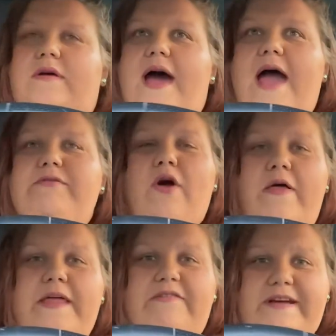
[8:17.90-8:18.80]
I would
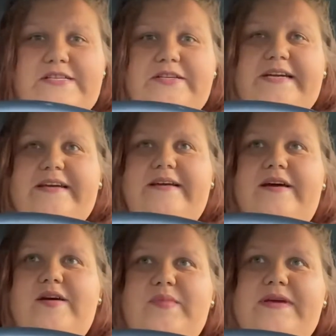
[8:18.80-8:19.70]
call that a victory,
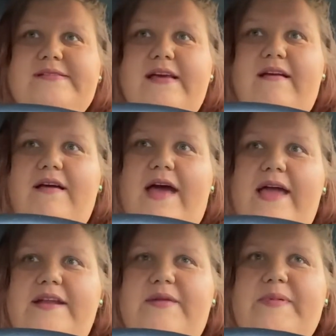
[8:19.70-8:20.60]
because I
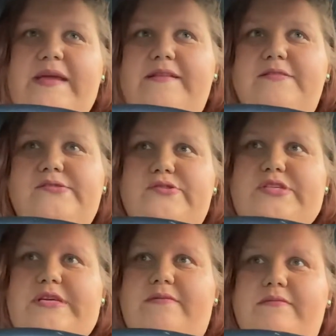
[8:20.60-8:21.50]
ended up eating the
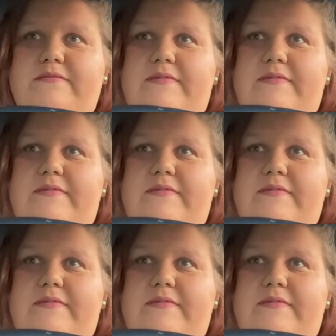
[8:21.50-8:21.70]
sushi,